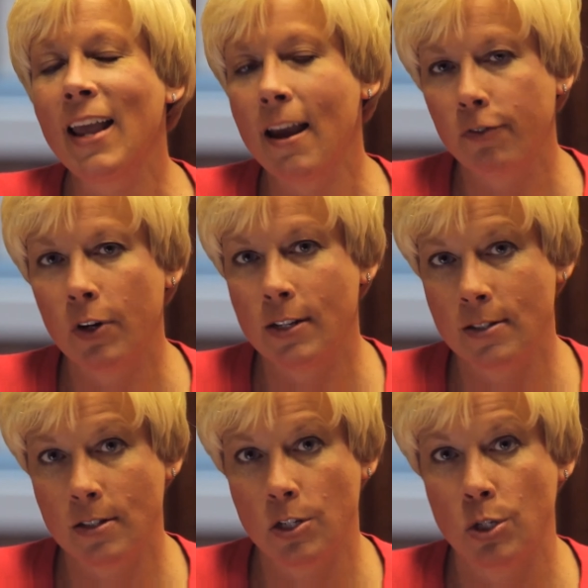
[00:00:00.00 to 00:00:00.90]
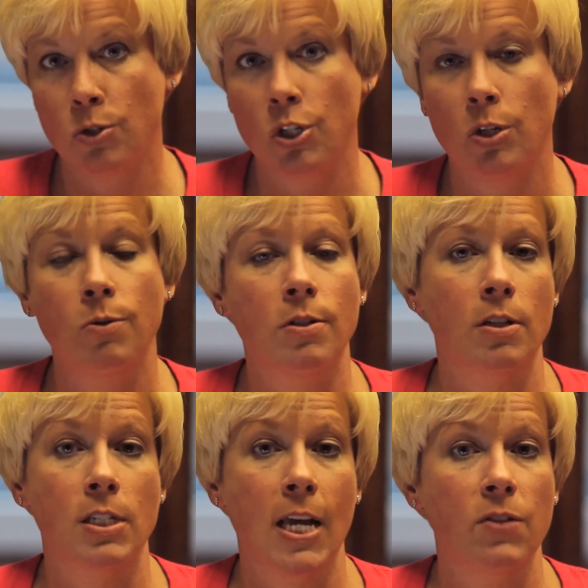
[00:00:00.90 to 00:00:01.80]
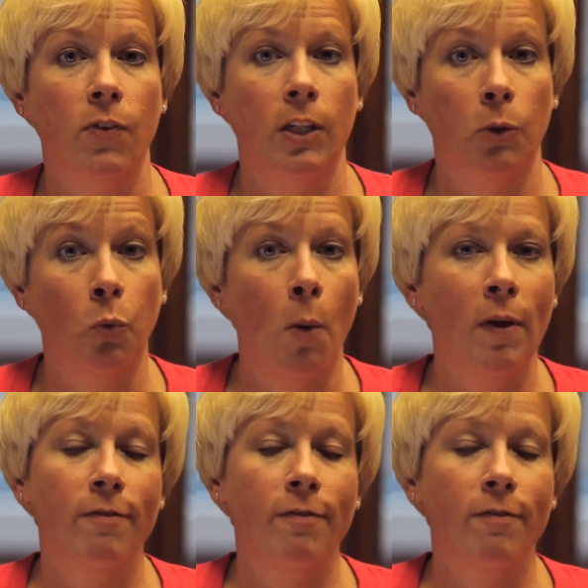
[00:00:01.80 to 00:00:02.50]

every institution who's successful in enrollment